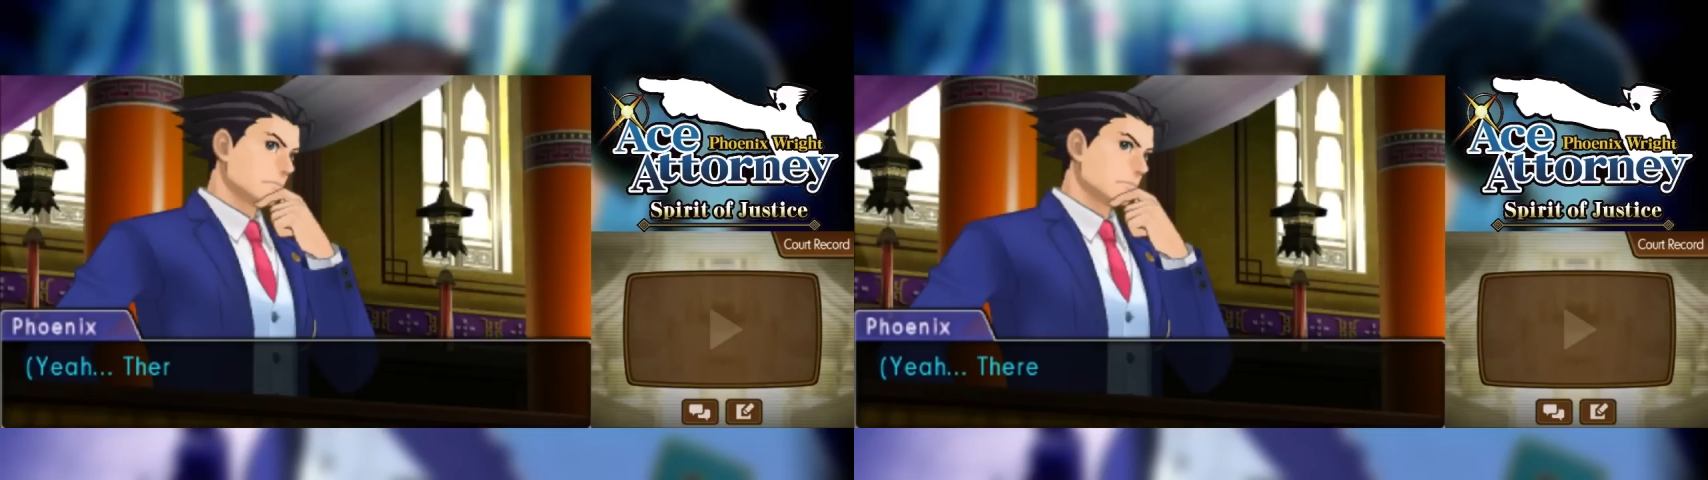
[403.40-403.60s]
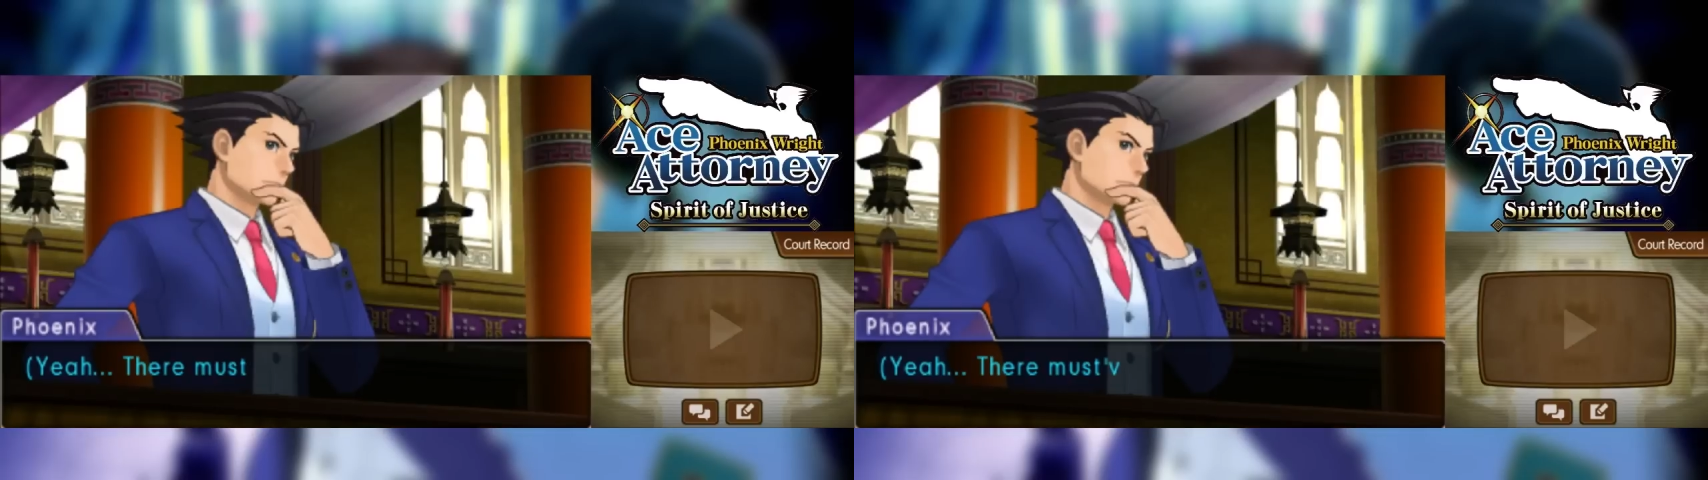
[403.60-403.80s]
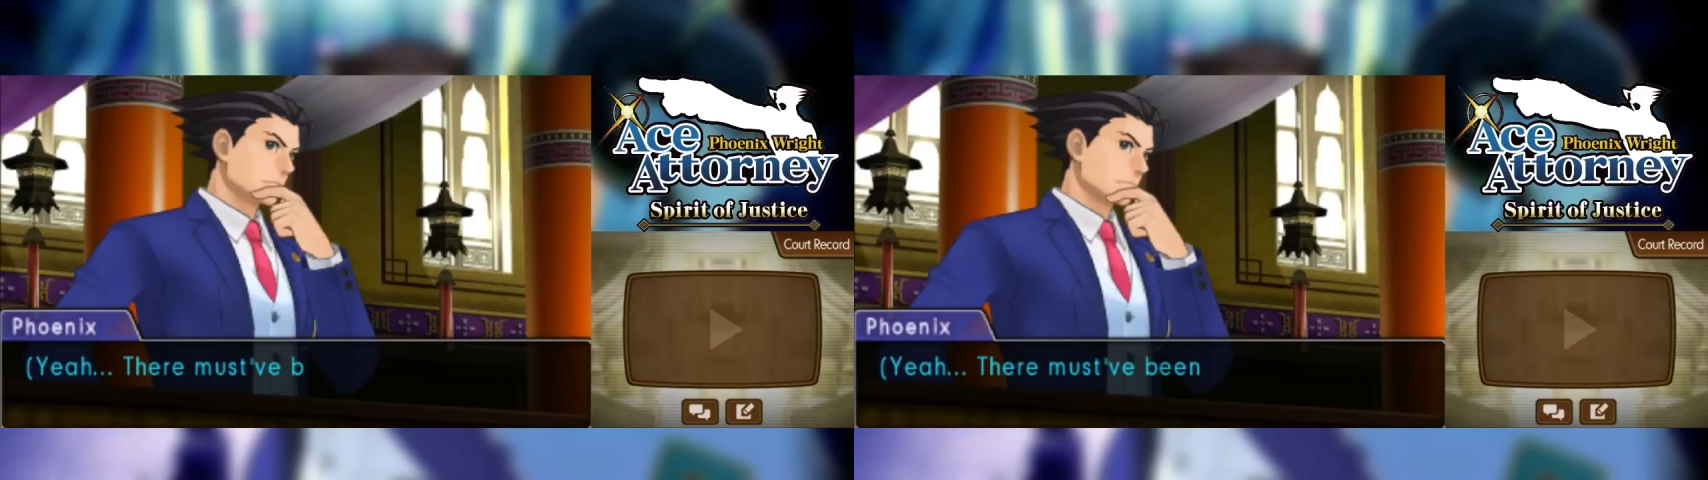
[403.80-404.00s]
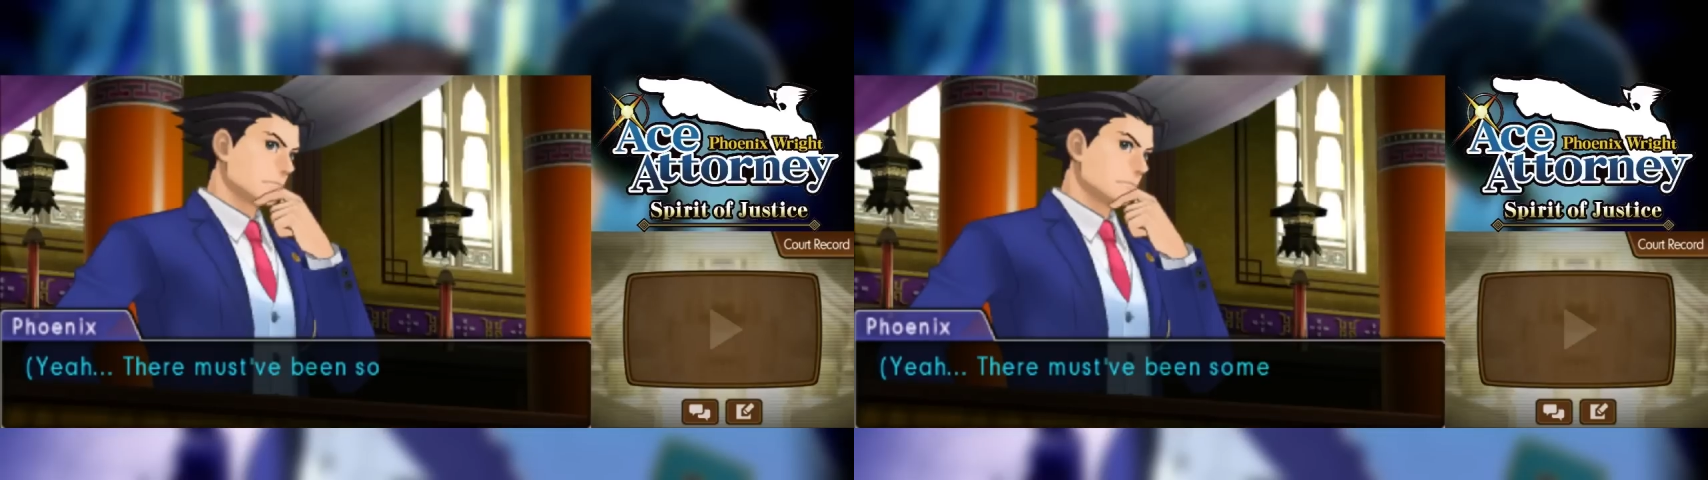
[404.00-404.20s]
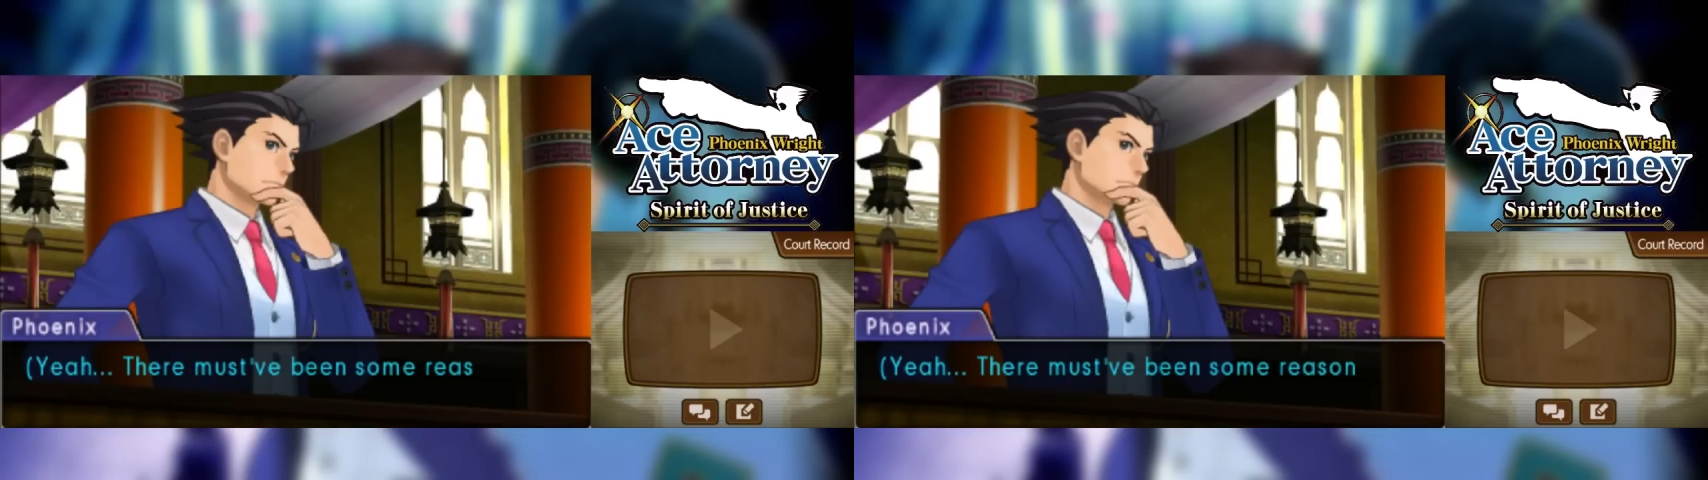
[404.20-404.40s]

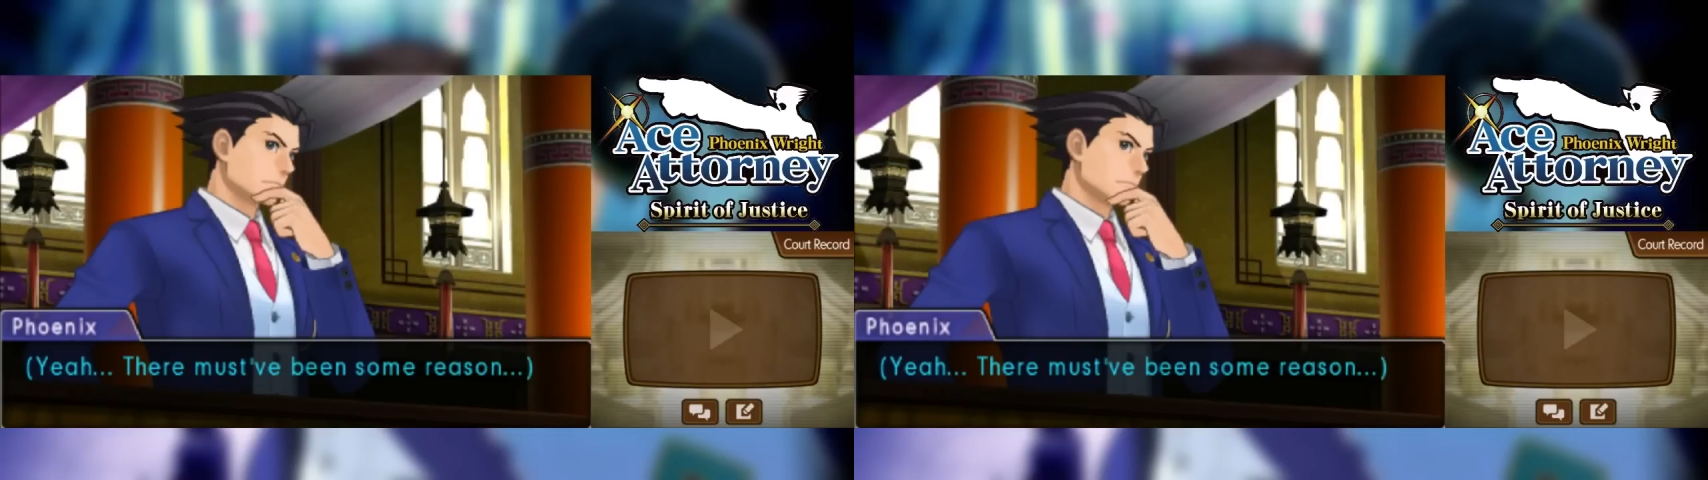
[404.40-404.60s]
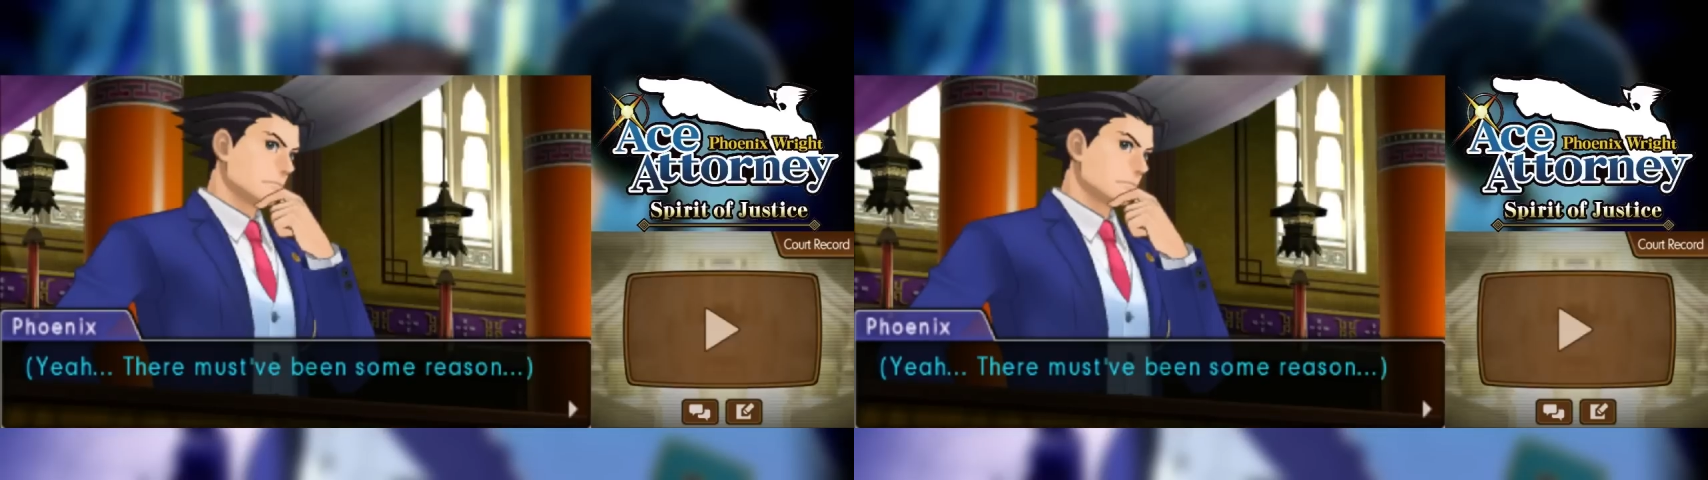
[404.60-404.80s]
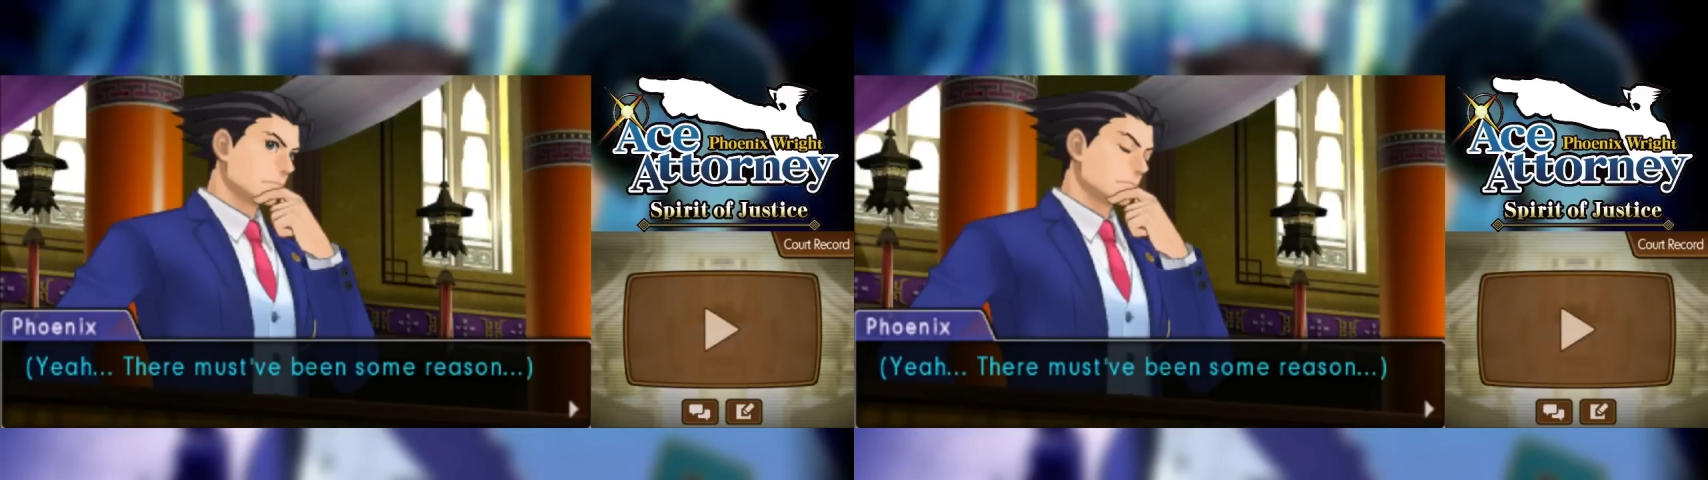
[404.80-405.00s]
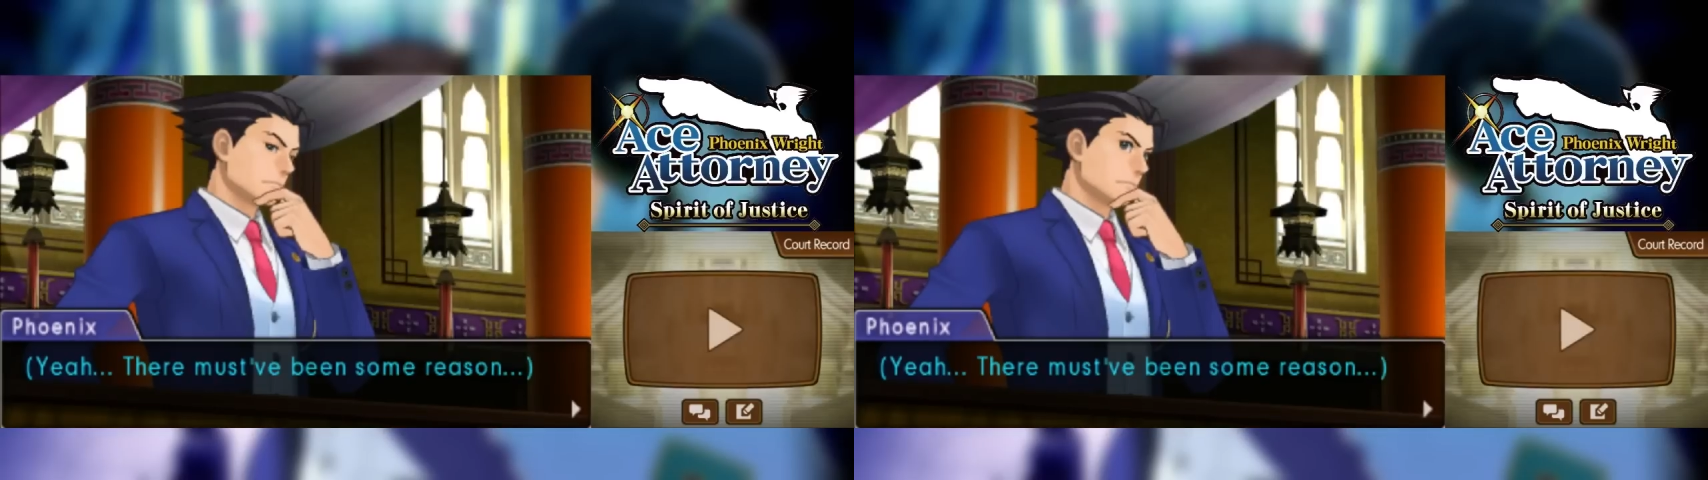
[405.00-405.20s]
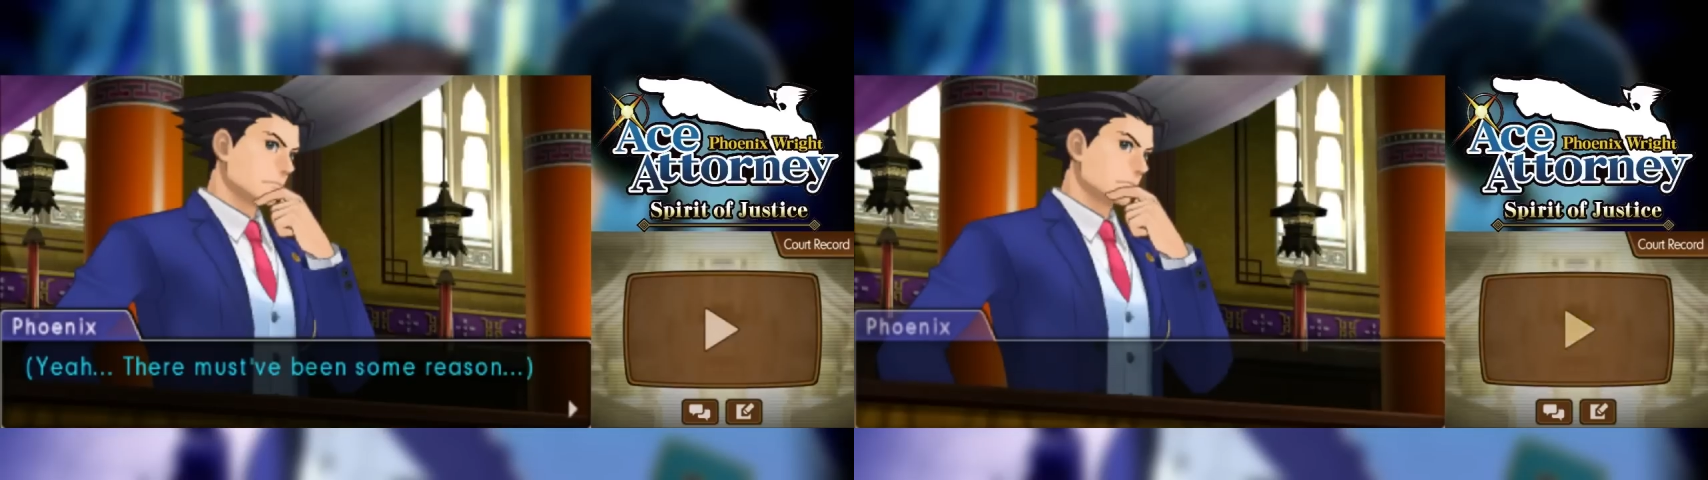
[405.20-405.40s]
Yeah, there must have been some